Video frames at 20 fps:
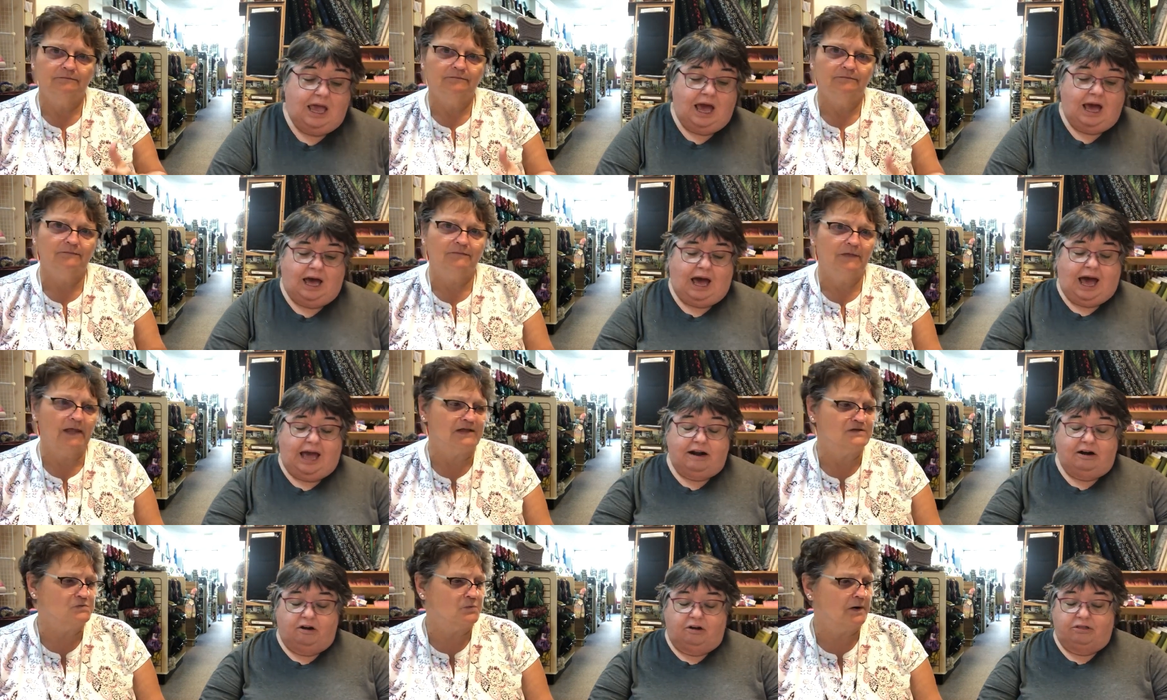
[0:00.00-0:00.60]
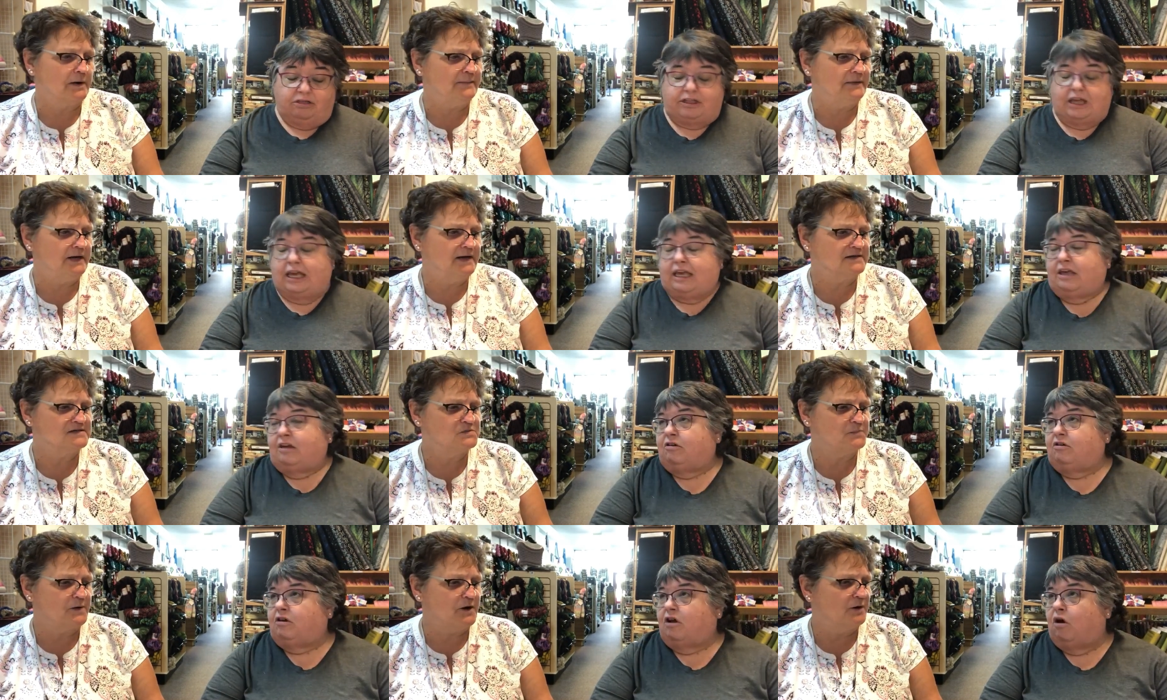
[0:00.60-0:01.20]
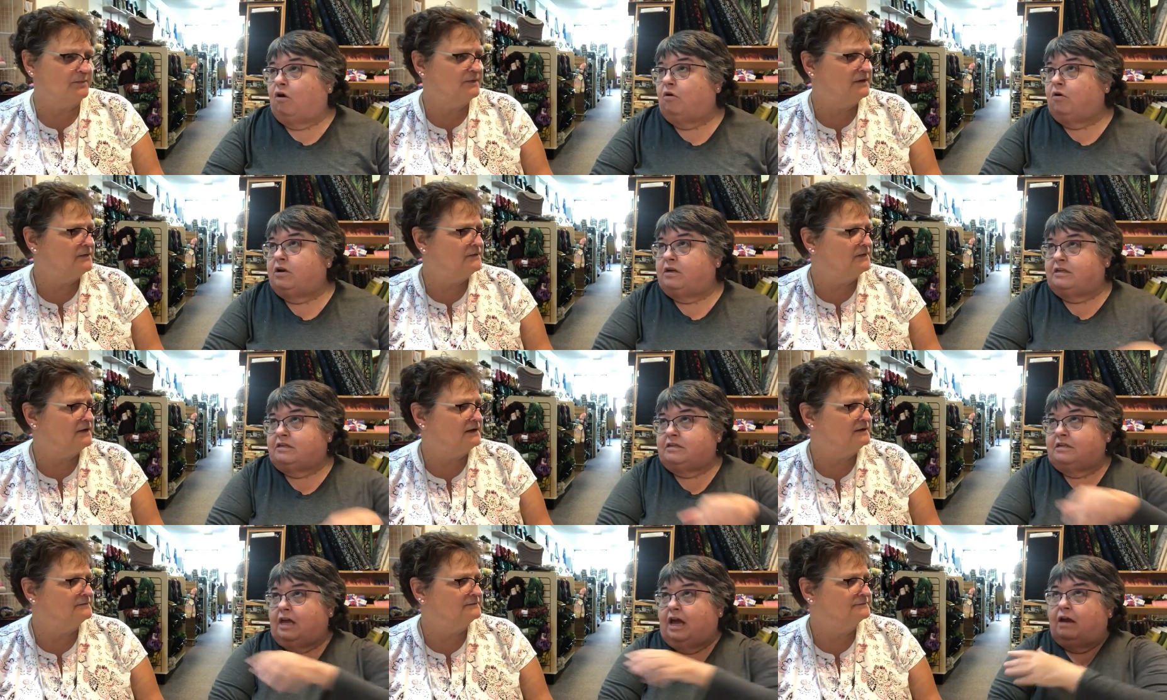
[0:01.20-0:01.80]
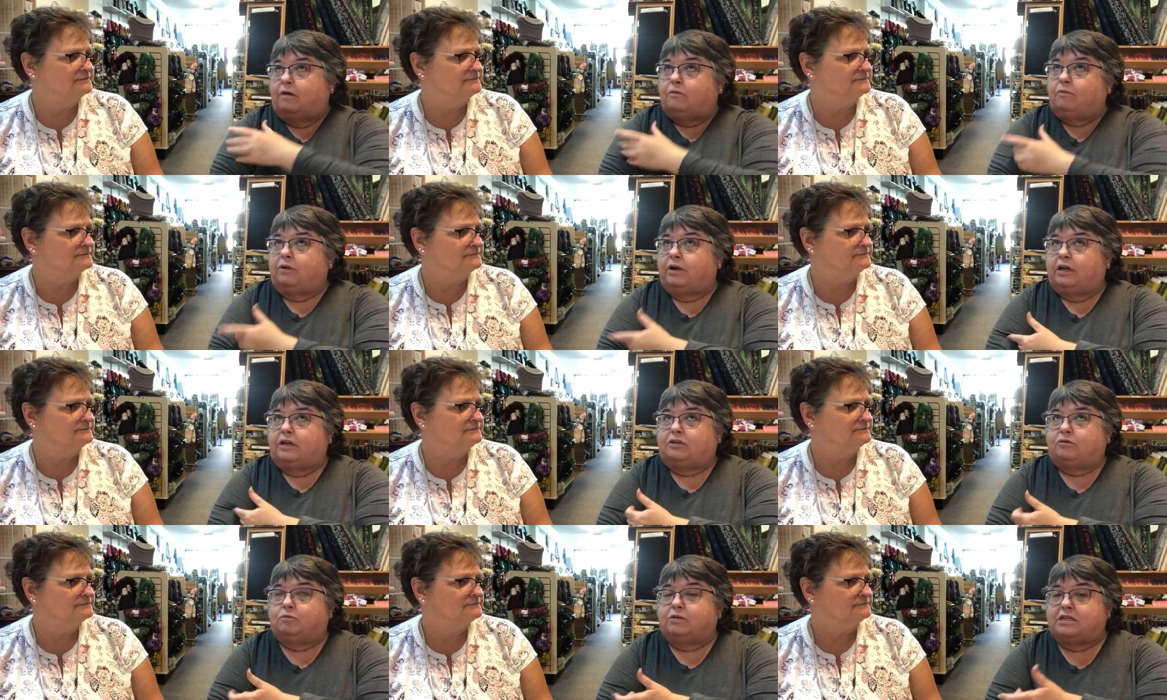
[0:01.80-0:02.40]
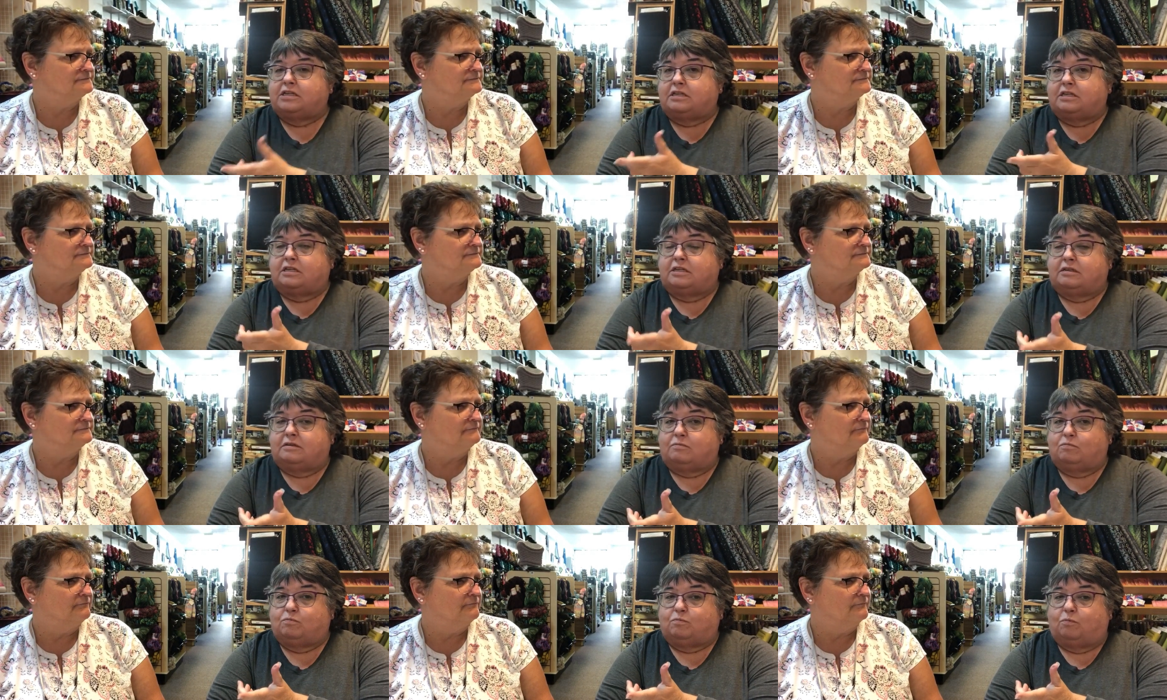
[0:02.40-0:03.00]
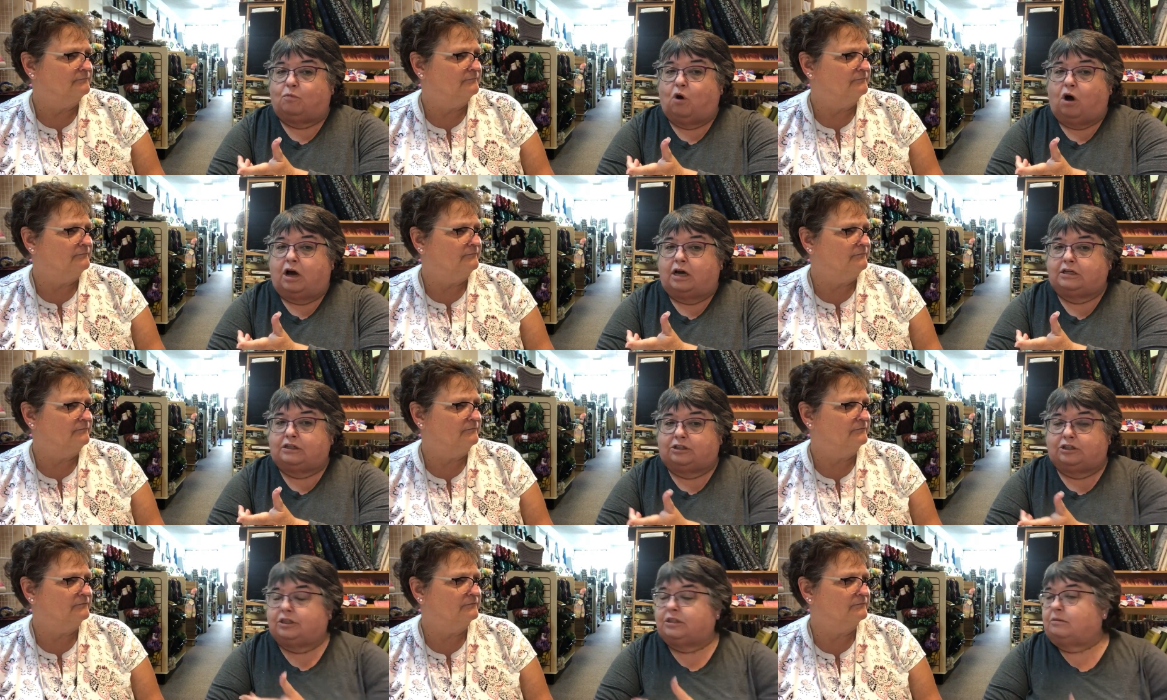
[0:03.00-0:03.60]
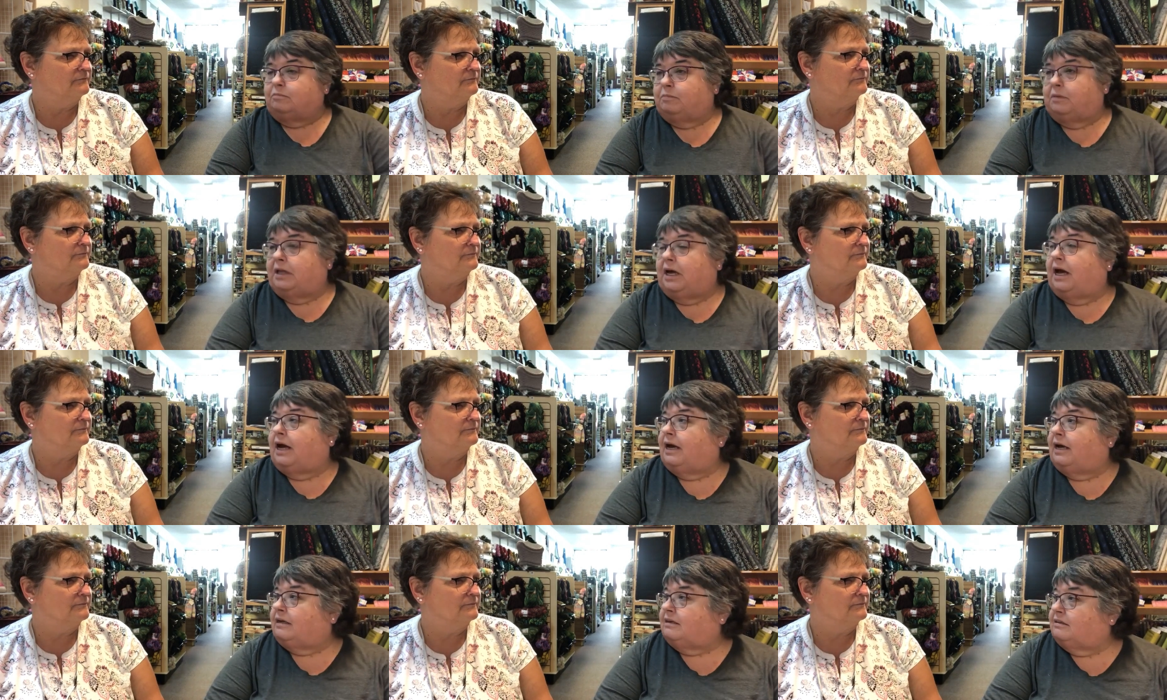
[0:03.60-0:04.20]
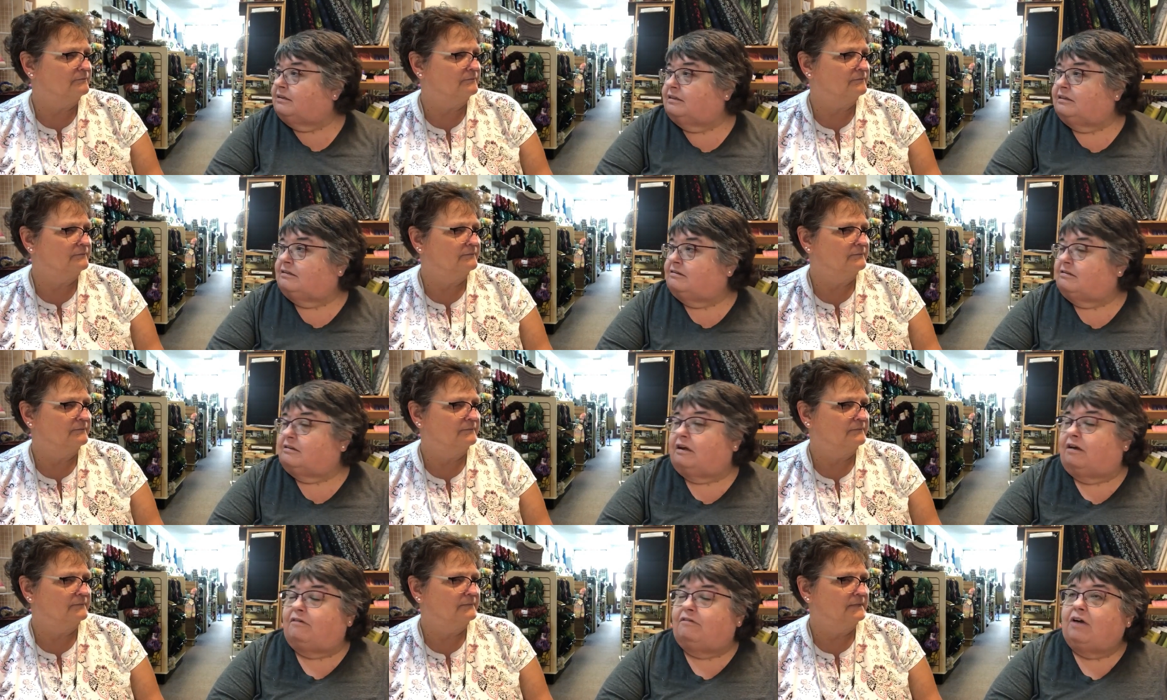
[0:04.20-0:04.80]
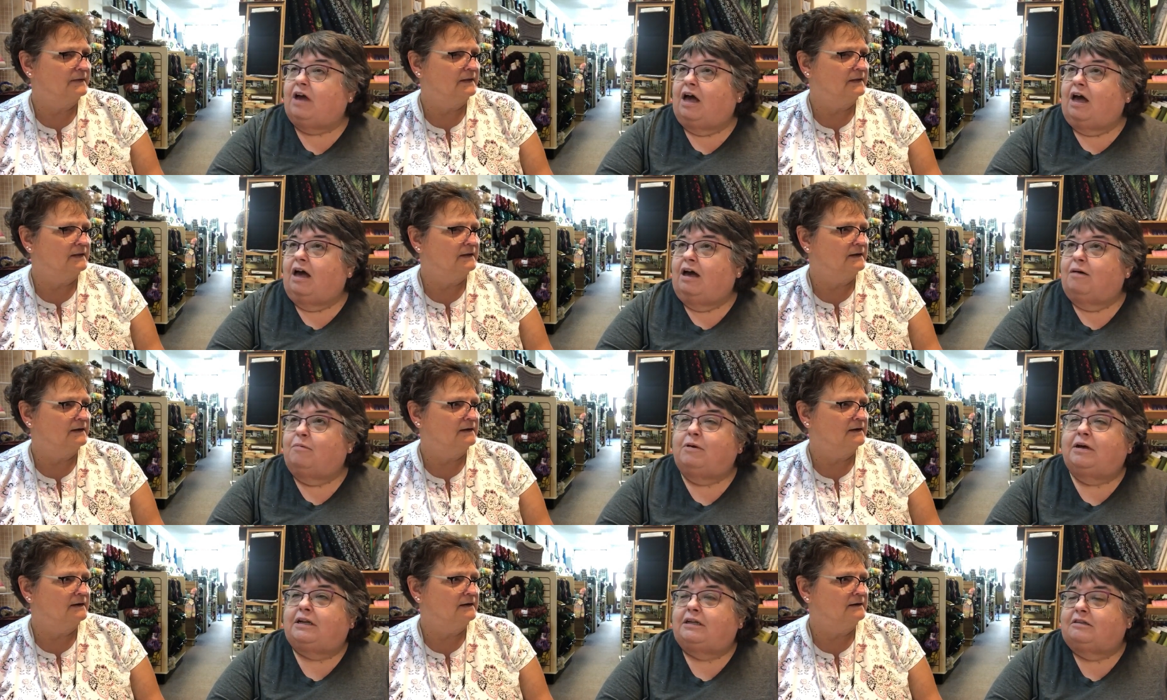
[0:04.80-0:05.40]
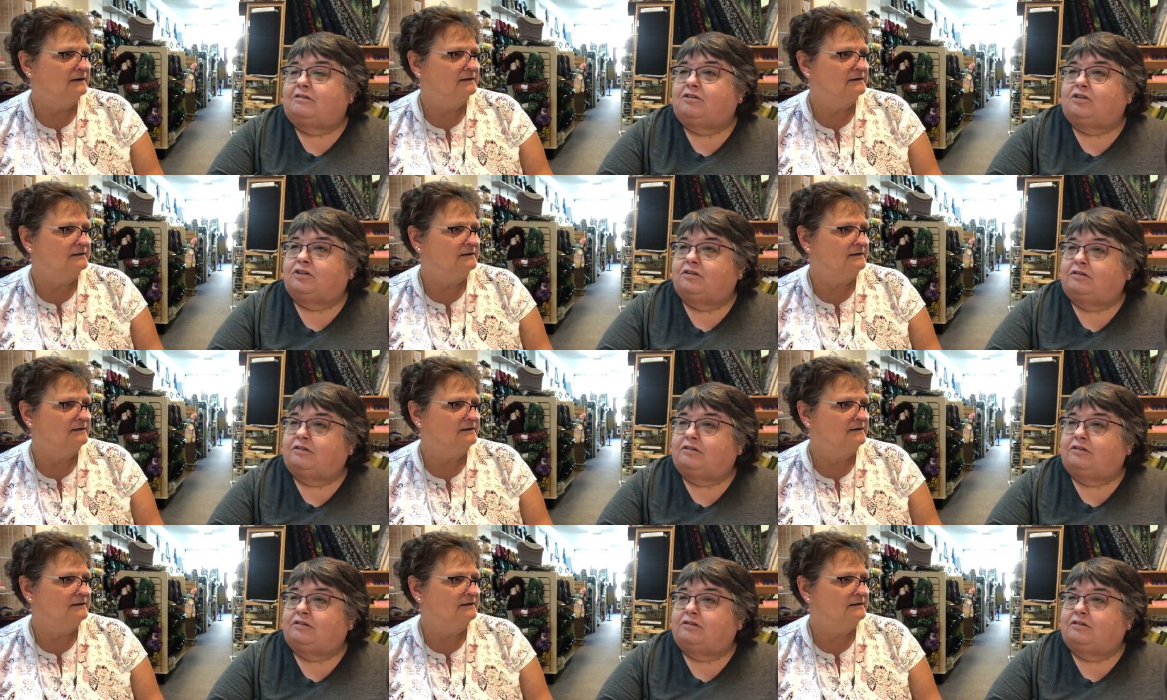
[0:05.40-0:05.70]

Speaker 1: Yeah, I don't think you notice that ridge once it's washed and blocked and stuff. But it's